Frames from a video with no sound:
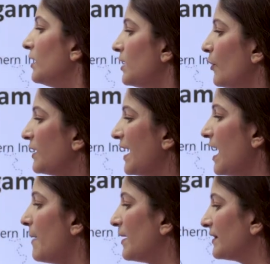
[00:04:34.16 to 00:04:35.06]
Now K.
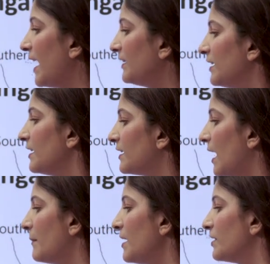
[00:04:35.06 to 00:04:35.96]
Amarnath
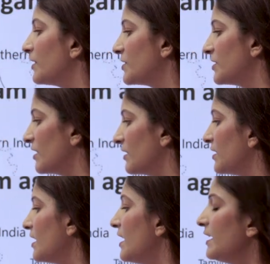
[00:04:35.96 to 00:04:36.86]
Ramakrishna,
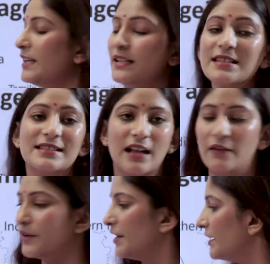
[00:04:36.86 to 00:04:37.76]
he
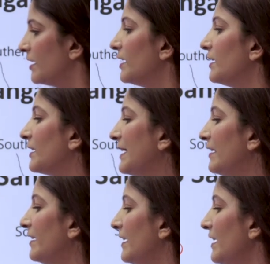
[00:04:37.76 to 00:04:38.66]
discovered
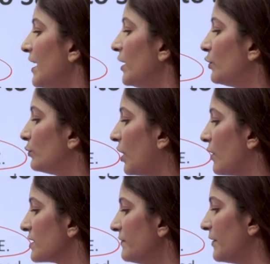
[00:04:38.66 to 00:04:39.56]
Keeladi in
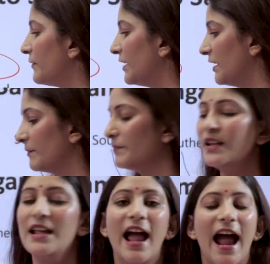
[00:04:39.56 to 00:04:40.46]
2015
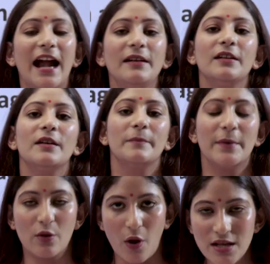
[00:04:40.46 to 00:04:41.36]
and
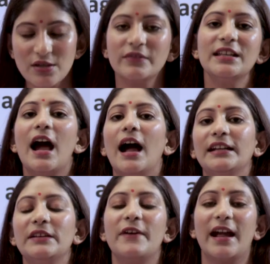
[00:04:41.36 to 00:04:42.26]
because of the
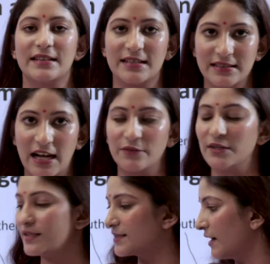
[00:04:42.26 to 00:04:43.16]
artifacts that were
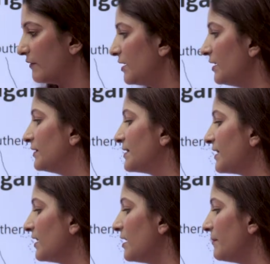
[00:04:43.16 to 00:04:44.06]
discovered, the
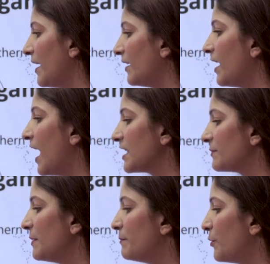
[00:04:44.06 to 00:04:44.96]
Sangam era has
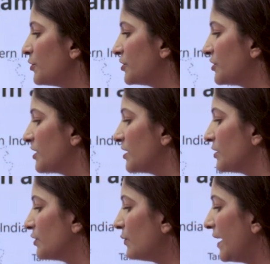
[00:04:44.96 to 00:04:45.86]
been pushed
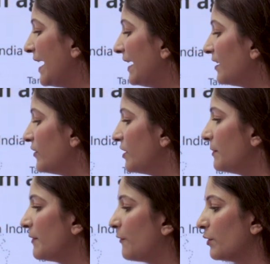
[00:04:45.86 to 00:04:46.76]
to
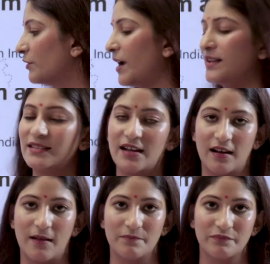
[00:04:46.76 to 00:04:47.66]
800 before Christ
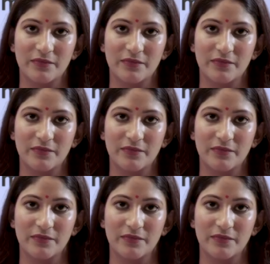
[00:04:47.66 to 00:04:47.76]
era